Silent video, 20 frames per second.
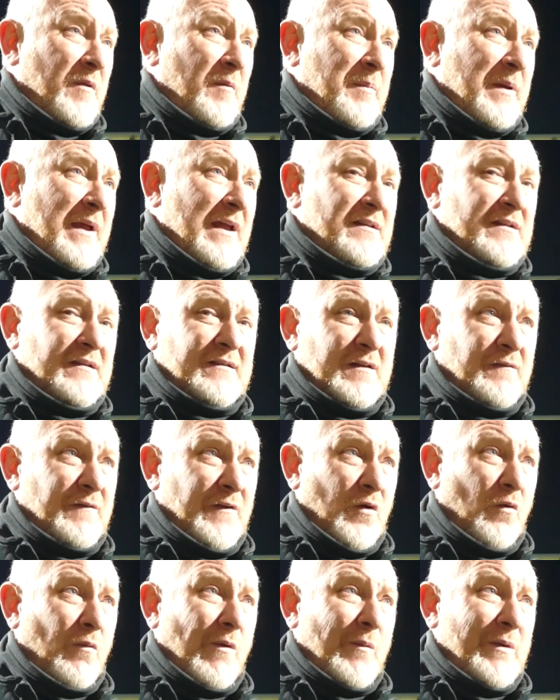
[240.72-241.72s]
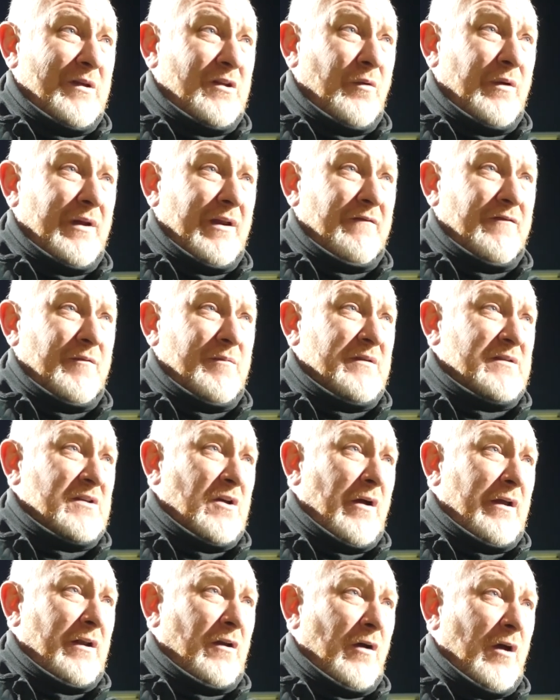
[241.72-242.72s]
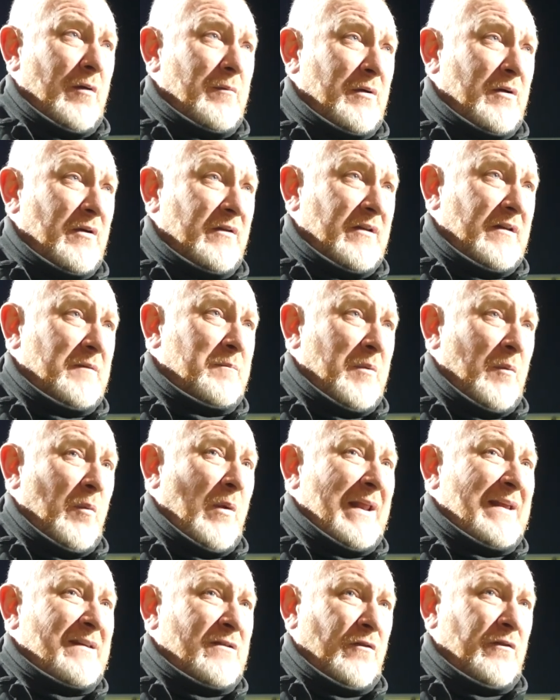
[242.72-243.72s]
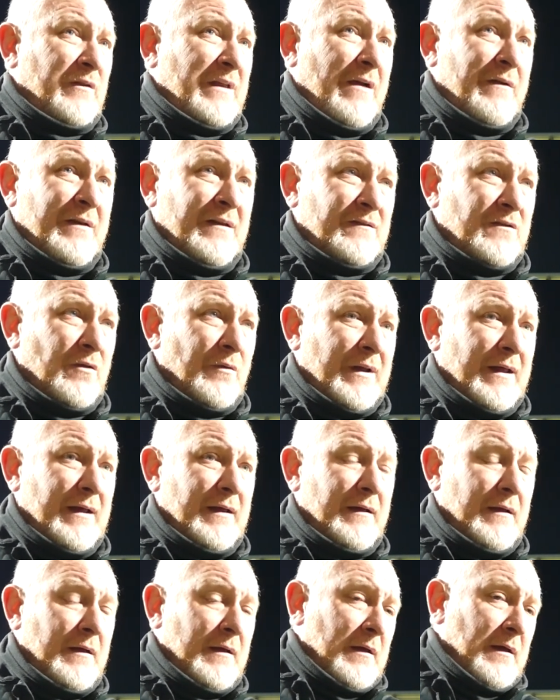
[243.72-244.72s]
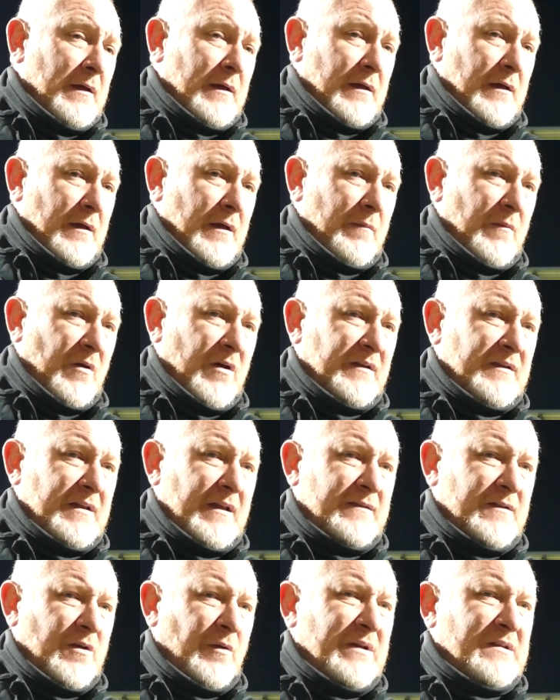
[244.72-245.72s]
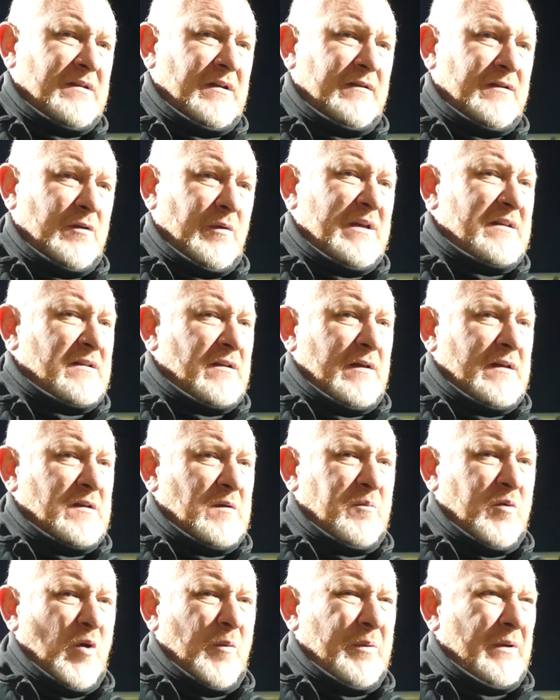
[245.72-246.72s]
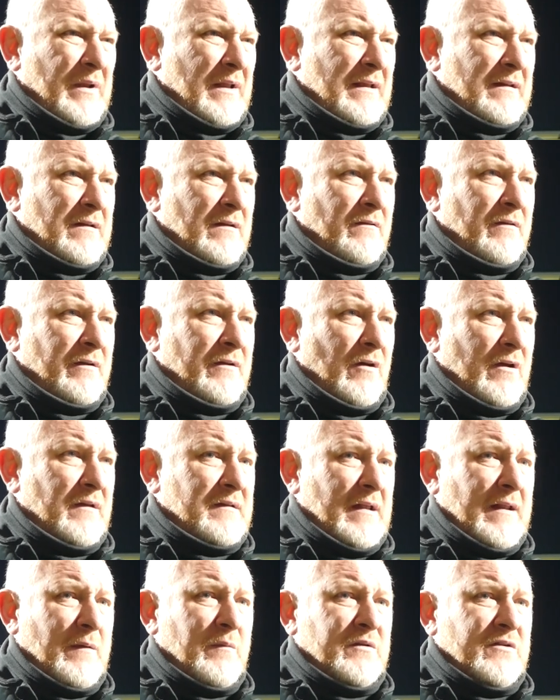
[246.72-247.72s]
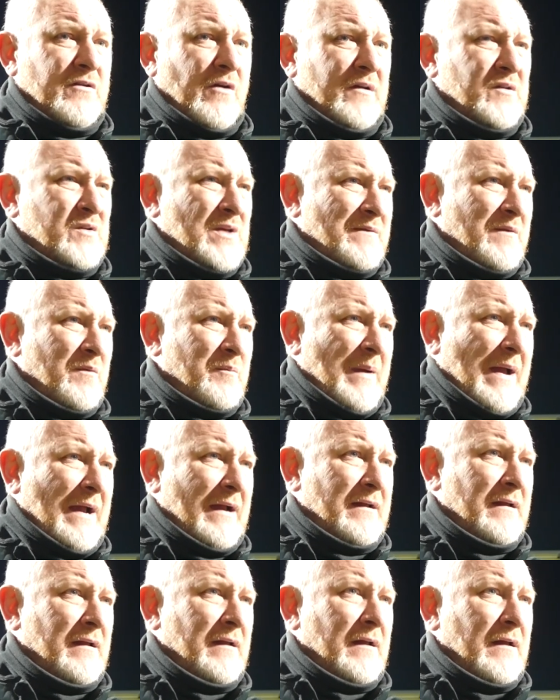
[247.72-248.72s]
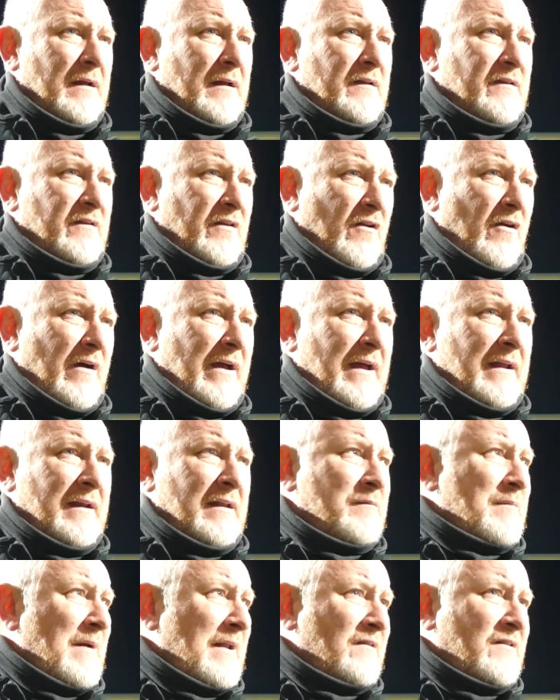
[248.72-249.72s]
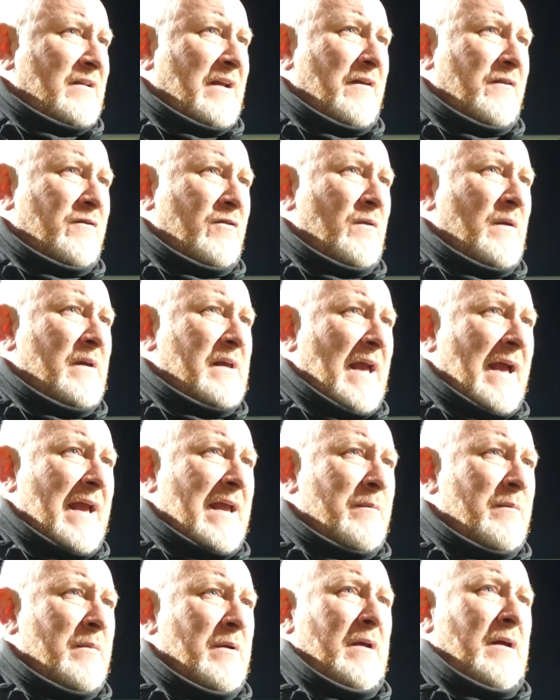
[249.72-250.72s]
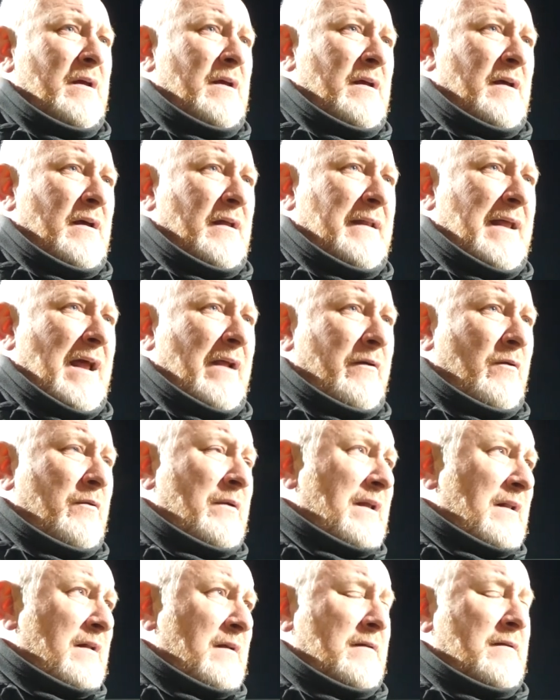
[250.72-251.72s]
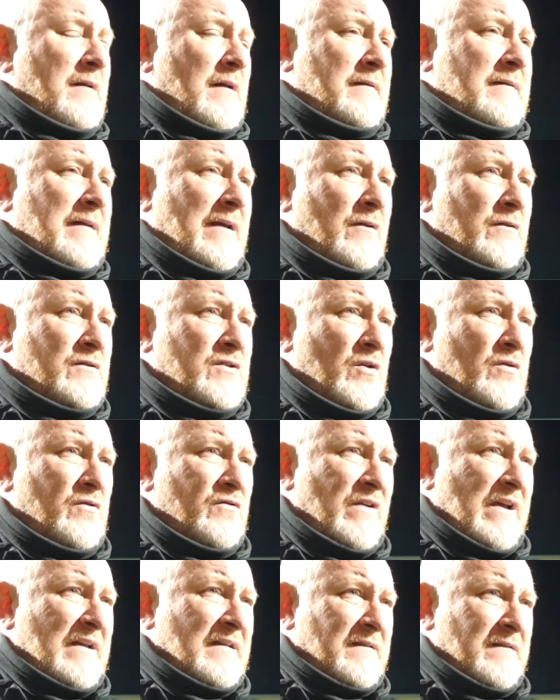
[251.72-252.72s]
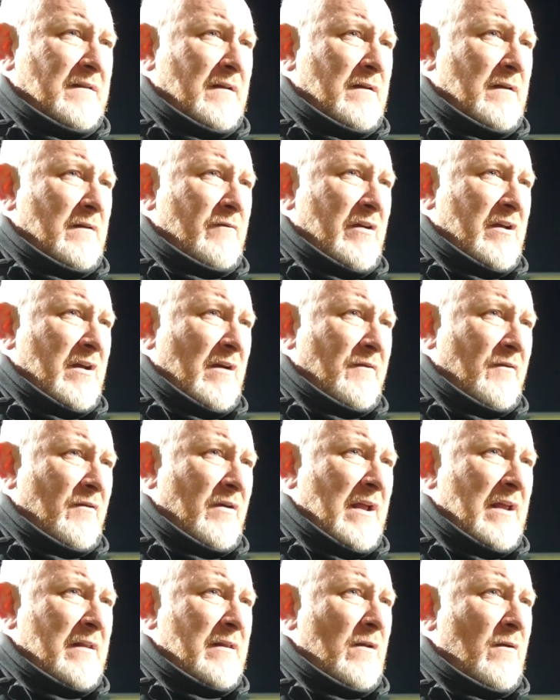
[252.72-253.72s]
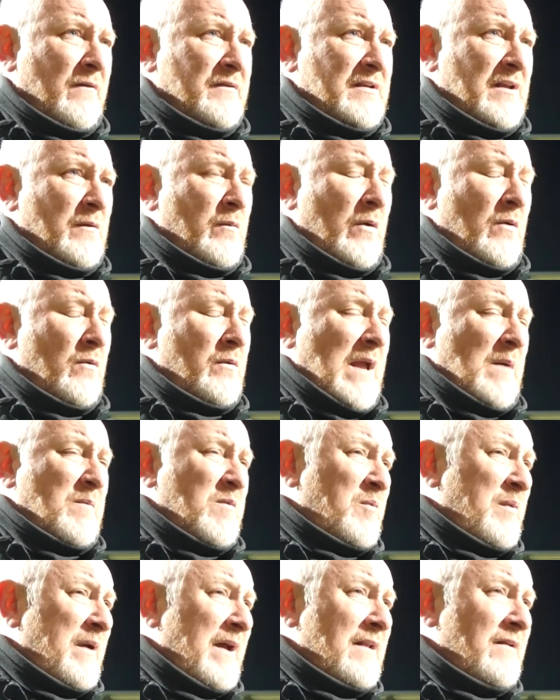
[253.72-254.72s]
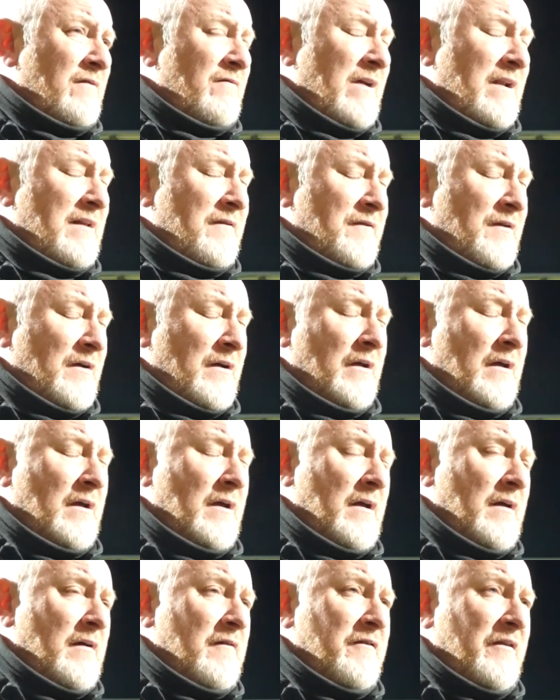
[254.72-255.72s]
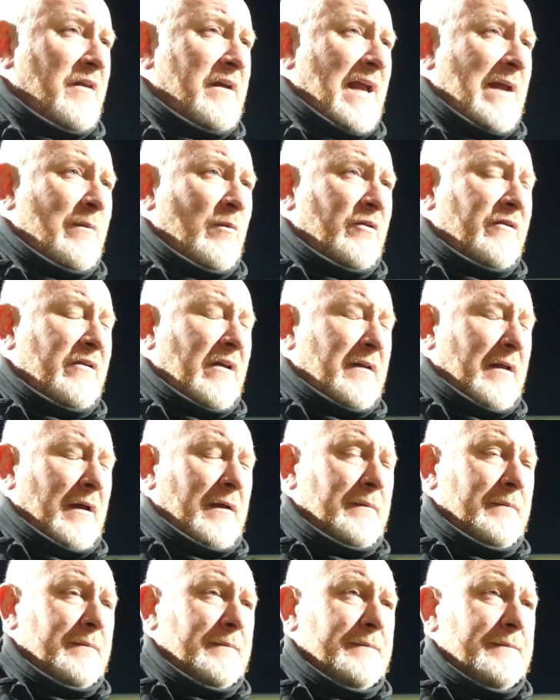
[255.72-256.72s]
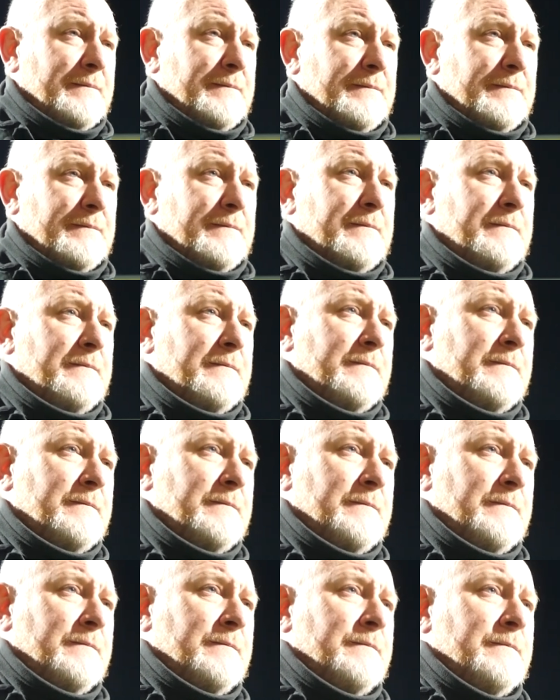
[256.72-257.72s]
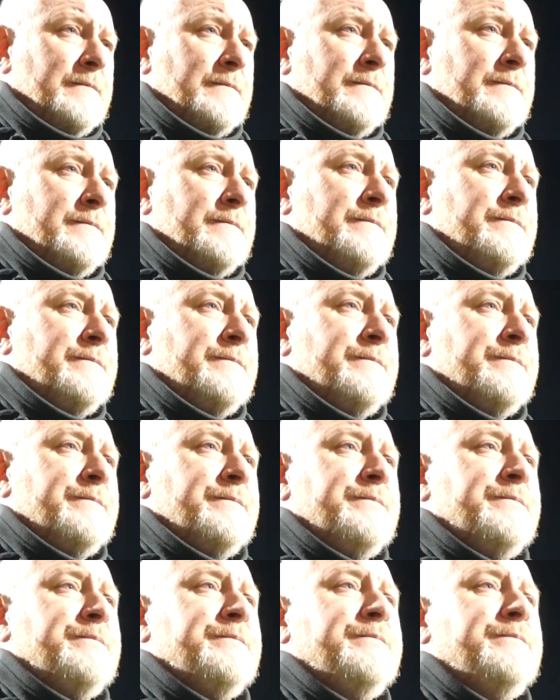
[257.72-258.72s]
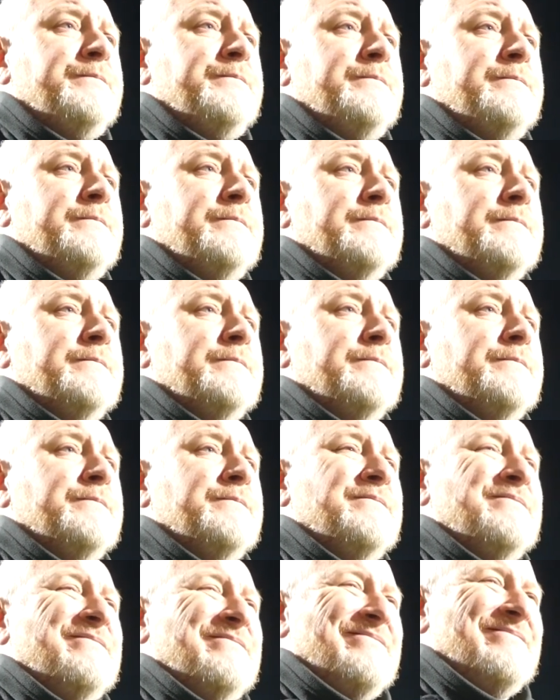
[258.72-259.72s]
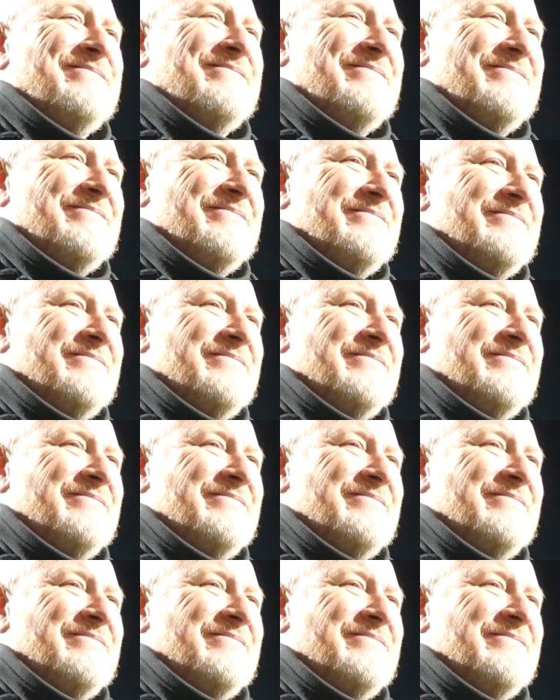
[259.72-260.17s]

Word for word: the pitch, it's difficult when we're doing it from the sideline, because it's when he's on there and he's doing it. Um, like I said, so he's a, so he's a, he's a proper leader, and like I said, it was nice to have him back tonight, and he's managed to get through the game, and now he'll need a, a day or two's rest and recovery, and then obviously we'll get prepared and ready for, for the game on Sunday. It was really unfortunate, I thought, for Xander, because I felt like he'd started